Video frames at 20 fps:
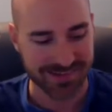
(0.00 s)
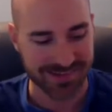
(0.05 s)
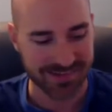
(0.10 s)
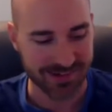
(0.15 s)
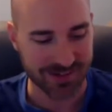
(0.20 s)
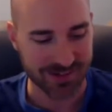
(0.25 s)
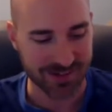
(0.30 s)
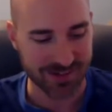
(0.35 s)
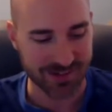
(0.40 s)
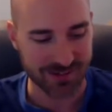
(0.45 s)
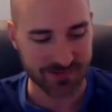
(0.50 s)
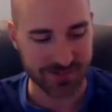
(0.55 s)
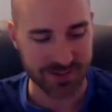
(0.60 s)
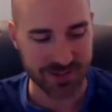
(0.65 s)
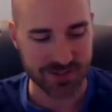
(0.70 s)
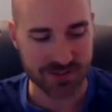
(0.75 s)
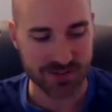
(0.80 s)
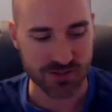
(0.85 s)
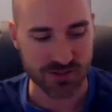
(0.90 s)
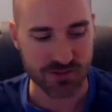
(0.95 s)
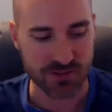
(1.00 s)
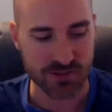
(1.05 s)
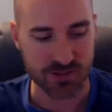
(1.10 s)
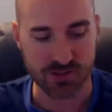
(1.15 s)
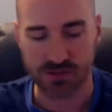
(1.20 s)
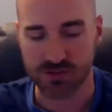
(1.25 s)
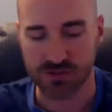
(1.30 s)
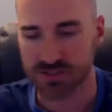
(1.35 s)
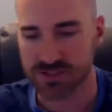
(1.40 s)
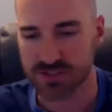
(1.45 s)
And so you
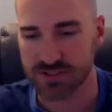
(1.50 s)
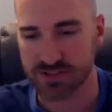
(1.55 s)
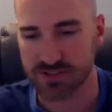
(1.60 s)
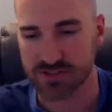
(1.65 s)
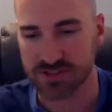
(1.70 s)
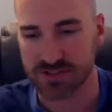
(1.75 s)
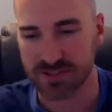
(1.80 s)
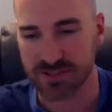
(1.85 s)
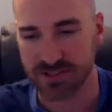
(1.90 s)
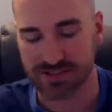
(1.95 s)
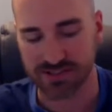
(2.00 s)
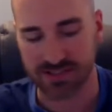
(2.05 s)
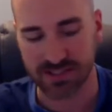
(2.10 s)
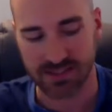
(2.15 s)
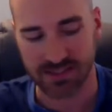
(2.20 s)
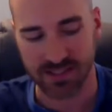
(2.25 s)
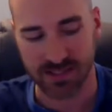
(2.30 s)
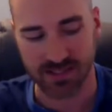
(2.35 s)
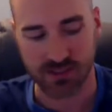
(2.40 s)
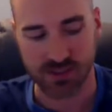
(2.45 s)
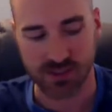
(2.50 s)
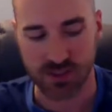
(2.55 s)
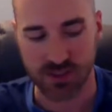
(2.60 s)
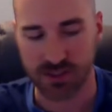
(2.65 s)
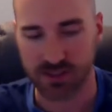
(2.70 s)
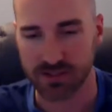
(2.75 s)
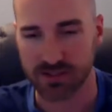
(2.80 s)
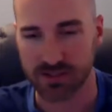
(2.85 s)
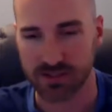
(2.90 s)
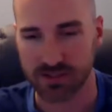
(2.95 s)
can use things like that to try
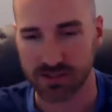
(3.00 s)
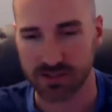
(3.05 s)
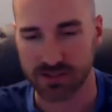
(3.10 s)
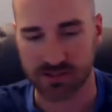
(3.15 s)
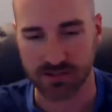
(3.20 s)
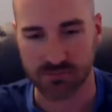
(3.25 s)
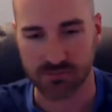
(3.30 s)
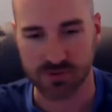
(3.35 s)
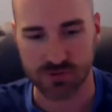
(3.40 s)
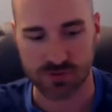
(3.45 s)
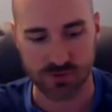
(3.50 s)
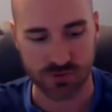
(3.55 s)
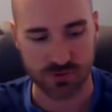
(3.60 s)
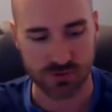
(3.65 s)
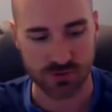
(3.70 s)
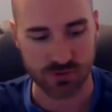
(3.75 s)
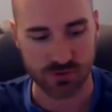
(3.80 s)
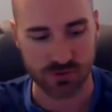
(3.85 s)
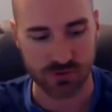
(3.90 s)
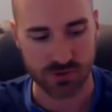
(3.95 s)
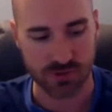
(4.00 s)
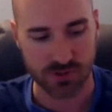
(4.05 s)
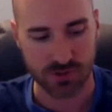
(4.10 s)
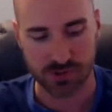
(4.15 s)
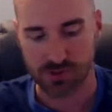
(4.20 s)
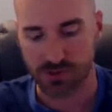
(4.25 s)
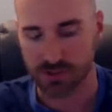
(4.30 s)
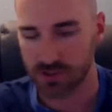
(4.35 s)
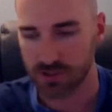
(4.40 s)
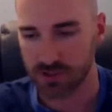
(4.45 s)
to get them to
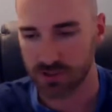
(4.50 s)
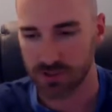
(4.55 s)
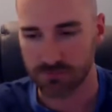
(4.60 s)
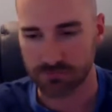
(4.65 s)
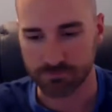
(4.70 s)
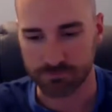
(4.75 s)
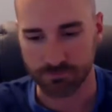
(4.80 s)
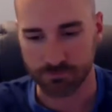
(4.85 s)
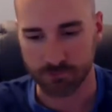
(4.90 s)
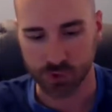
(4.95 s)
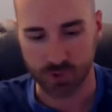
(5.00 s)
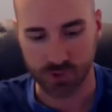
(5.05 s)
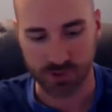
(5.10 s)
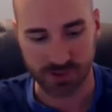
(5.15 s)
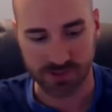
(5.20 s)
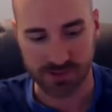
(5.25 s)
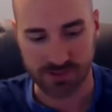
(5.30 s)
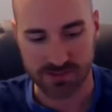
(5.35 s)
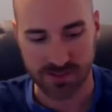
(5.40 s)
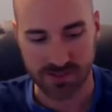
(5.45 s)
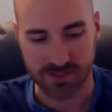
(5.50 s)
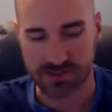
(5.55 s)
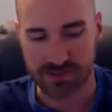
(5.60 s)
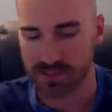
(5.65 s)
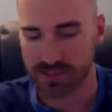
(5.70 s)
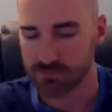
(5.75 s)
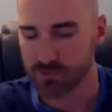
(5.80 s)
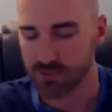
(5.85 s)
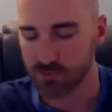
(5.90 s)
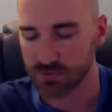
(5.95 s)
book. And
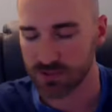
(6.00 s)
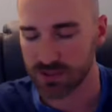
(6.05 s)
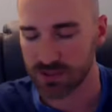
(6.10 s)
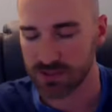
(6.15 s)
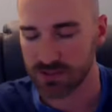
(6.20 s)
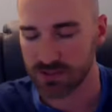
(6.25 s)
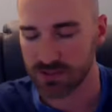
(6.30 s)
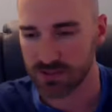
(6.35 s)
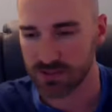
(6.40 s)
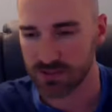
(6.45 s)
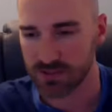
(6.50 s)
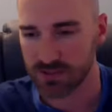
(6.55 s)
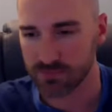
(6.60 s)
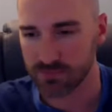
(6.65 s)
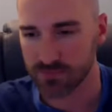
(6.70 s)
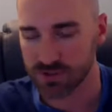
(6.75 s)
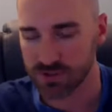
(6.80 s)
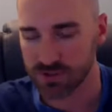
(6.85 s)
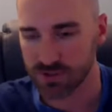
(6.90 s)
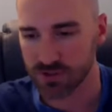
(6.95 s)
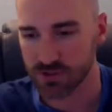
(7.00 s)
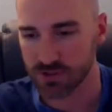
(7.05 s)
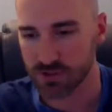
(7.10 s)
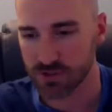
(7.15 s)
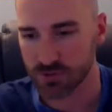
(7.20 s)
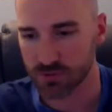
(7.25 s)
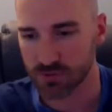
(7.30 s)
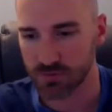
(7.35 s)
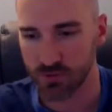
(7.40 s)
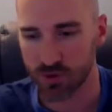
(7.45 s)
same thing with that idea I mentioned earlier
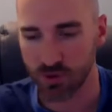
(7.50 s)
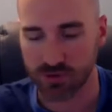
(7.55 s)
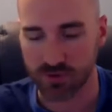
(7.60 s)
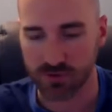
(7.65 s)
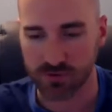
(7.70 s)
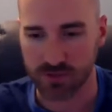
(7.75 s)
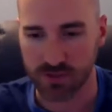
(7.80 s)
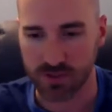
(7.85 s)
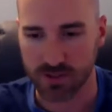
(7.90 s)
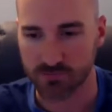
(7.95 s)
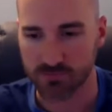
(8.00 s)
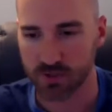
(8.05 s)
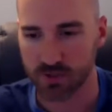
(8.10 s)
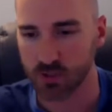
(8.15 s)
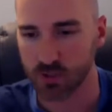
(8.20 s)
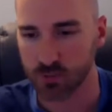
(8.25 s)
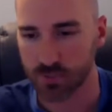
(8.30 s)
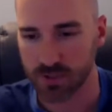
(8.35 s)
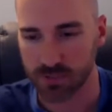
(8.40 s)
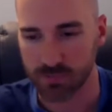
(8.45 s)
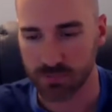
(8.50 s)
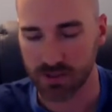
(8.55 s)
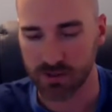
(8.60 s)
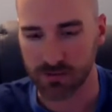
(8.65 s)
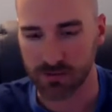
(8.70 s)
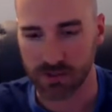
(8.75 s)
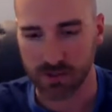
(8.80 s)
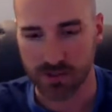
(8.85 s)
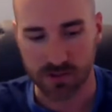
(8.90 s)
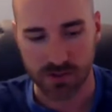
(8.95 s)
with follow-up
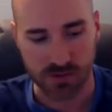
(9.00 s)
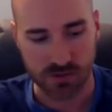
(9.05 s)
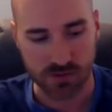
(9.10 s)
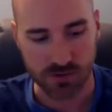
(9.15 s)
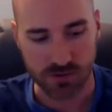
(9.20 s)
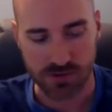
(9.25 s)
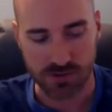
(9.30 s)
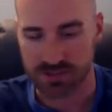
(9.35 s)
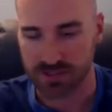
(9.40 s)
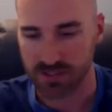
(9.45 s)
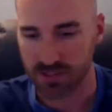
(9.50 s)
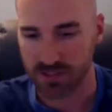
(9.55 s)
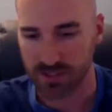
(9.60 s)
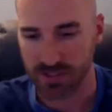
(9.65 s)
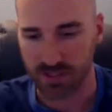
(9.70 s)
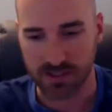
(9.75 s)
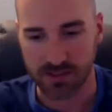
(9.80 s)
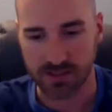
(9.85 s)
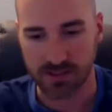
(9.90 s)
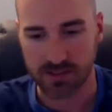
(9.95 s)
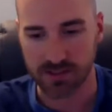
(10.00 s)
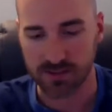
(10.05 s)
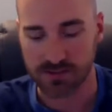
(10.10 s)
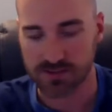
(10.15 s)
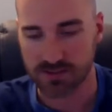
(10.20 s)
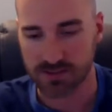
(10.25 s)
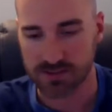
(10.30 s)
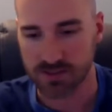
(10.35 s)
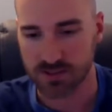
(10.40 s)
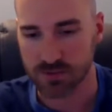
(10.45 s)
email. you could say, hey,
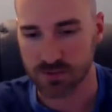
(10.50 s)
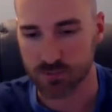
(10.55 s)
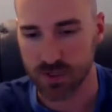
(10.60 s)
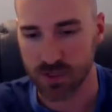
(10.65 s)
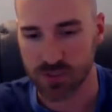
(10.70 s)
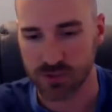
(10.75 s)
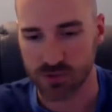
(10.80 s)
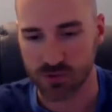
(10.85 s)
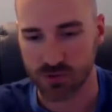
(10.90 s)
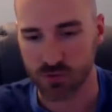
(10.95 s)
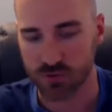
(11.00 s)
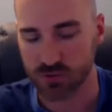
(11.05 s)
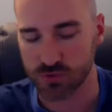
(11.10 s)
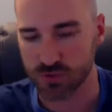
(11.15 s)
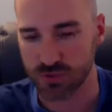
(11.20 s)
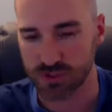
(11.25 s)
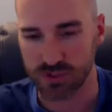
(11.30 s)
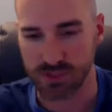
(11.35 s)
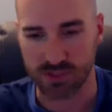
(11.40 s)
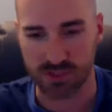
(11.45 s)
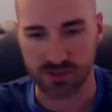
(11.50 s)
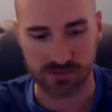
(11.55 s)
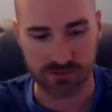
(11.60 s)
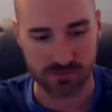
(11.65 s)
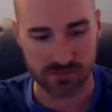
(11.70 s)
this is a special, you can get,